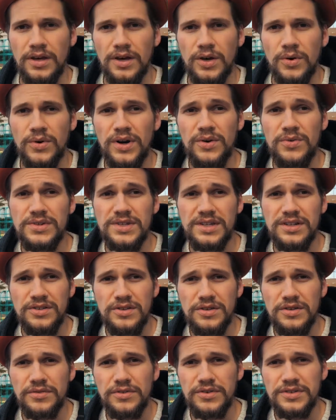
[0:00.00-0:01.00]
When I was in
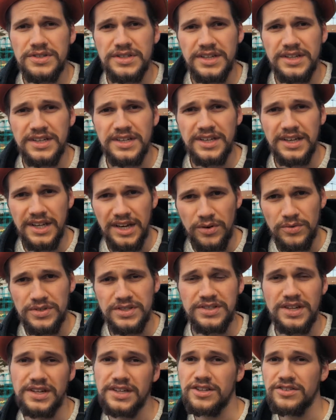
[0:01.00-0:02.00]
university and I was
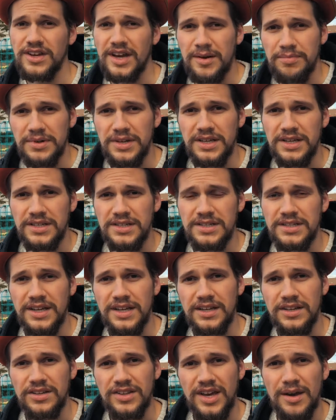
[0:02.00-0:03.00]
studying Japanese
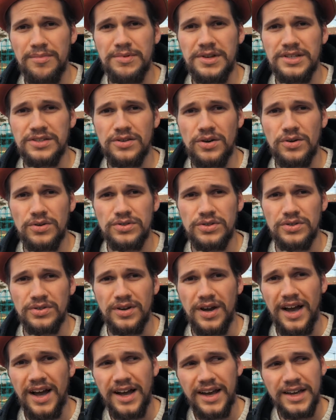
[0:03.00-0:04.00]
and Japanese
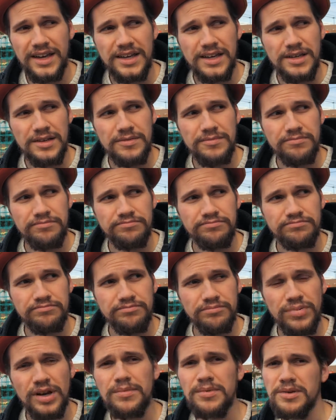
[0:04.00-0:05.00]
culture, I
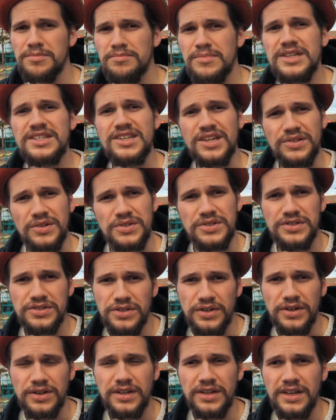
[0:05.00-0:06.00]
probably
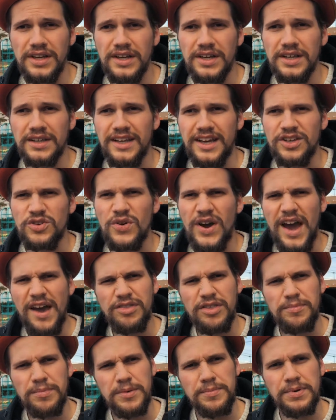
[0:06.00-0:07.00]
misunderstood that you have
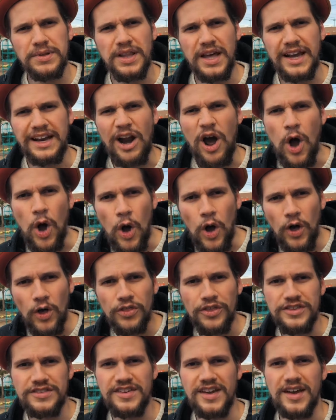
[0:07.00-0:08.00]
to be polite all
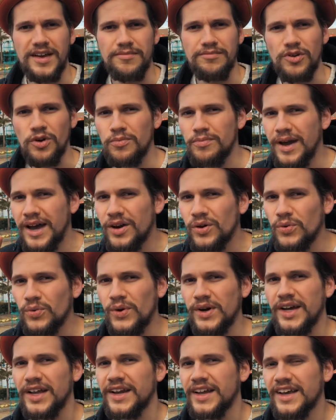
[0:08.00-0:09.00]
the time, no matter
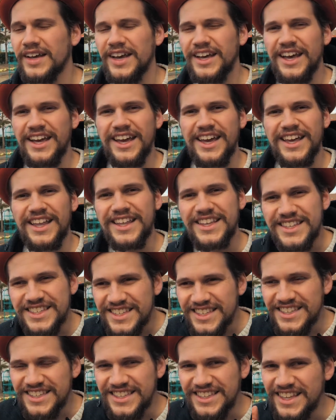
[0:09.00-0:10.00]
what. It's
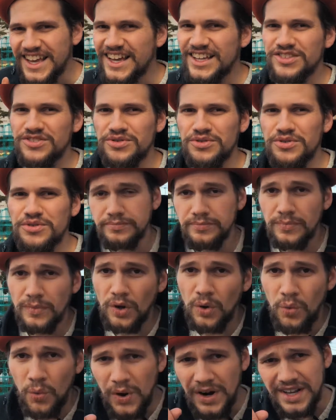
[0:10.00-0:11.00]
not true.
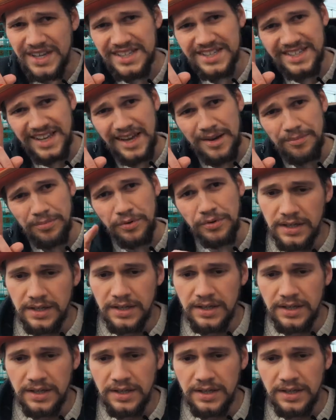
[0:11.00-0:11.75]
One example